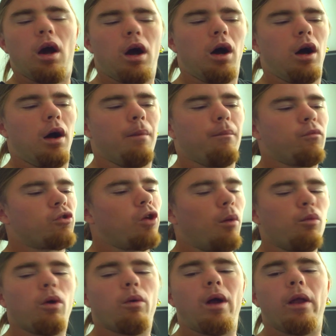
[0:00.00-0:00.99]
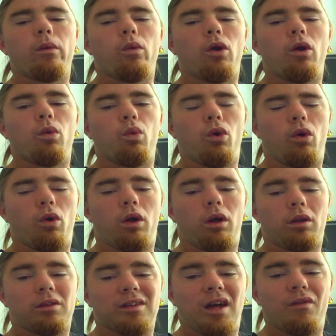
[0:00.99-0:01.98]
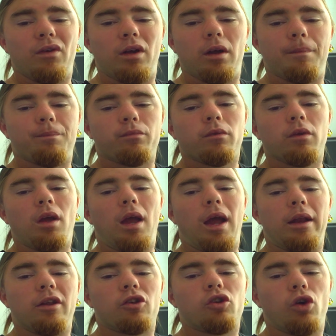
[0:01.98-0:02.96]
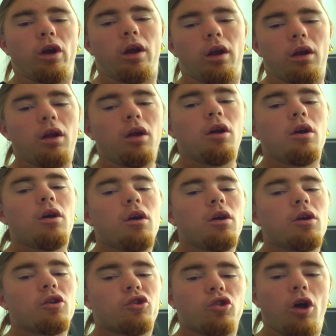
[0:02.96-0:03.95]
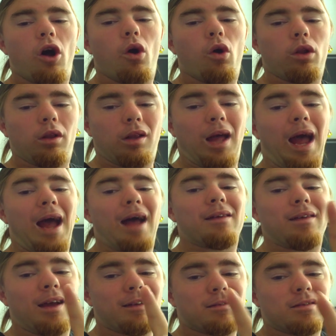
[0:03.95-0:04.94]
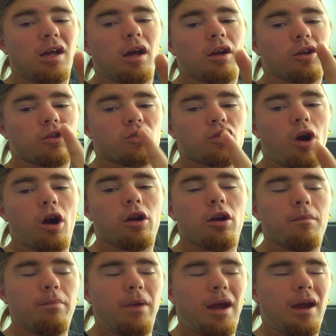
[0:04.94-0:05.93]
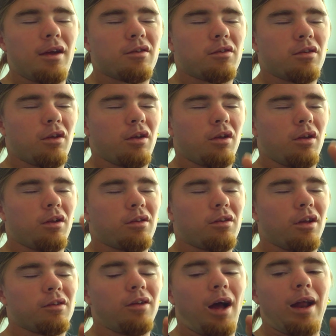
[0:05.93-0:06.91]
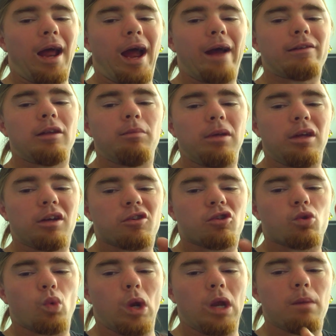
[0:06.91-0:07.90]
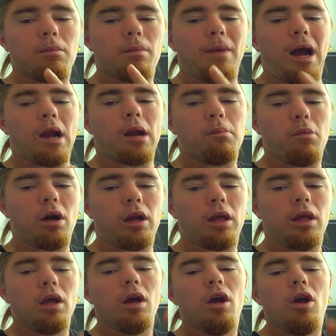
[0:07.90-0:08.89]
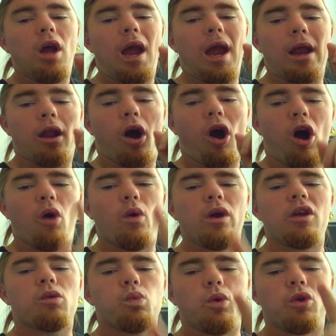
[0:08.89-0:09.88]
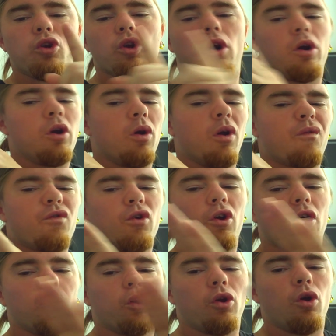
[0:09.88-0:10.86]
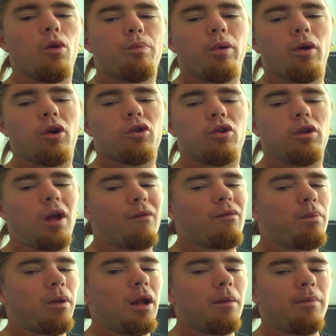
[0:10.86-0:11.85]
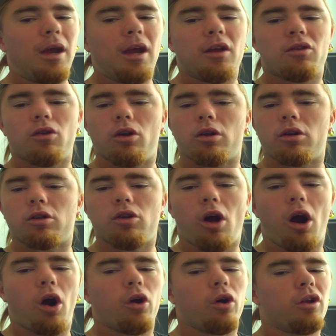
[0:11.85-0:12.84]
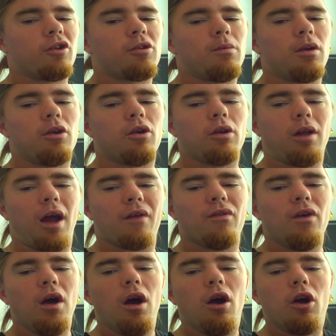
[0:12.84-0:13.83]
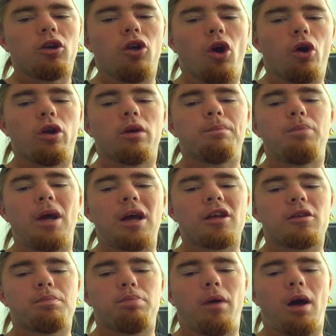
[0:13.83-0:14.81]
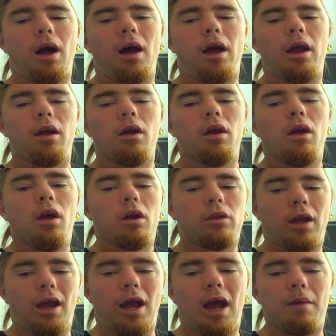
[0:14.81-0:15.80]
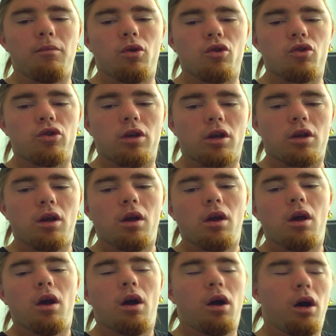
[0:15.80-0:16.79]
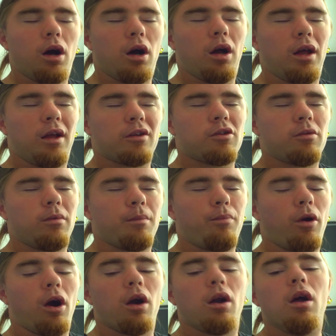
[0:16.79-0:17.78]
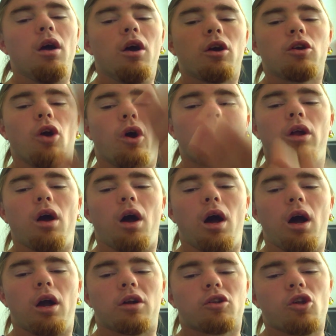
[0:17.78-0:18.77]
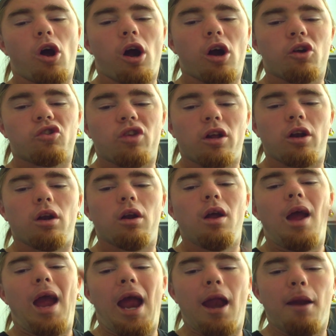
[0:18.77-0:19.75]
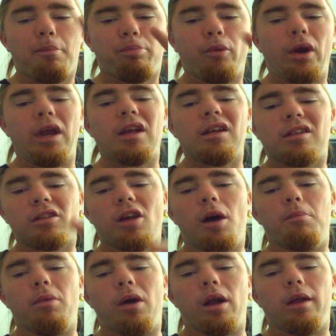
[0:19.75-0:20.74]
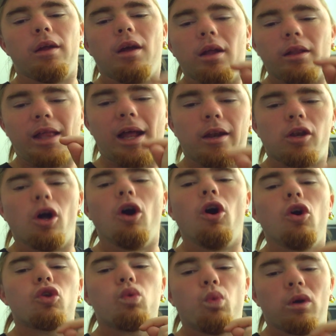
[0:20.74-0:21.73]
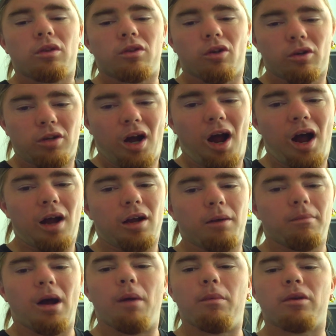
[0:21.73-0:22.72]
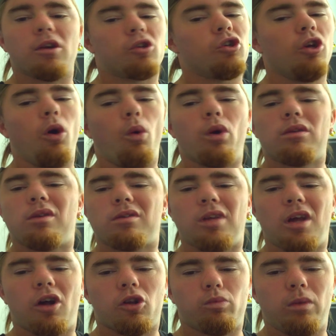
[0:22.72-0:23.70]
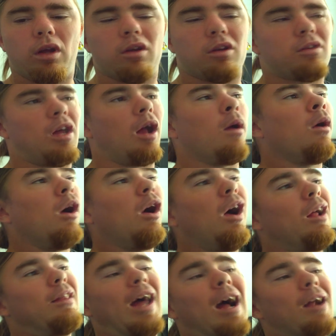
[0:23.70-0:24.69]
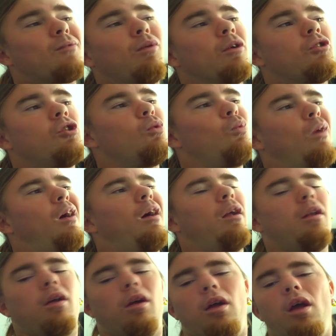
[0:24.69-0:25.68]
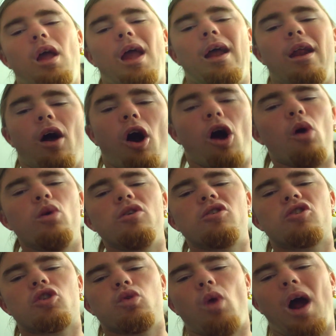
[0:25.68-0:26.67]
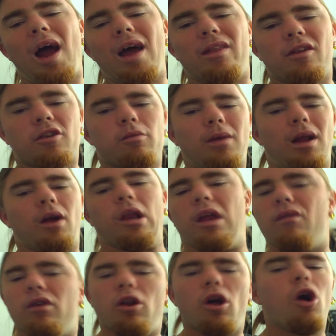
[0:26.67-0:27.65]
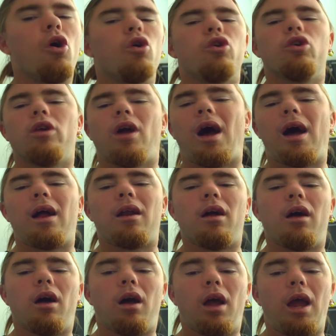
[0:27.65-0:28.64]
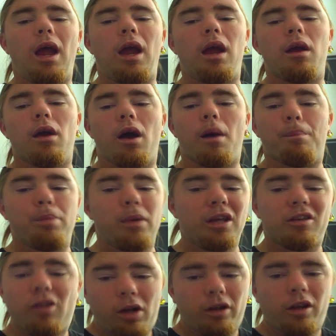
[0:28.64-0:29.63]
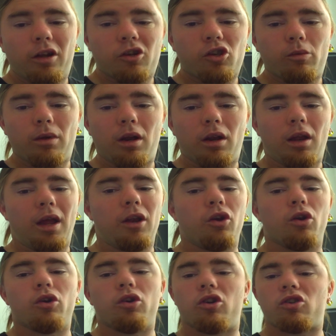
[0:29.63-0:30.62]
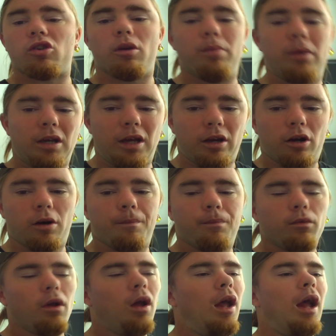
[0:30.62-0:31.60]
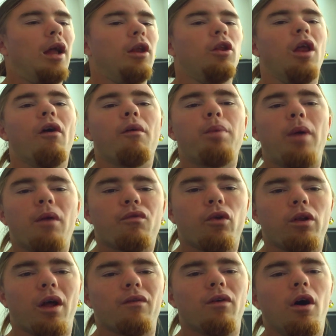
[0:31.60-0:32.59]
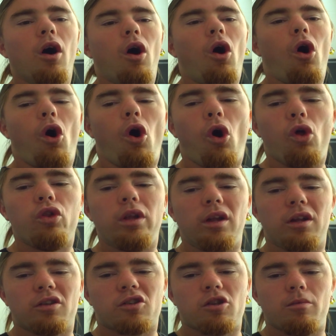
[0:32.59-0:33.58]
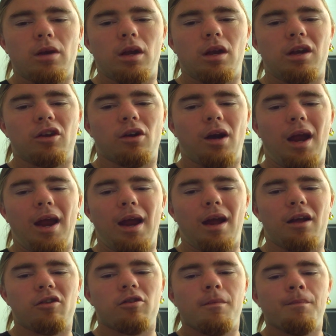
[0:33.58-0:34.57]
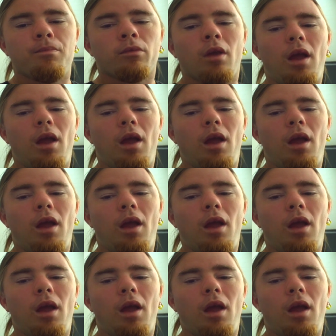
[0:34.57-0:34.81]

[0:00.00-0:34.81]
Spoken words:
somewhere around the world will love it and enjoy it. So, as I said, a starter bass does not have to be extreme amount of money. And always, if you're a new person, never played a bass or a guitar or an instrument in your life, go to Best Buy. They have music, instrument part. Go to a Guitar Center and bring somebody that knows what they're talking about, because you don't want the salesman to say, that's what you want. And always try the instrument out, even though you're not a beast on the instrument and you're just a beginner and you never played before in your life. Hold the instrument in your hands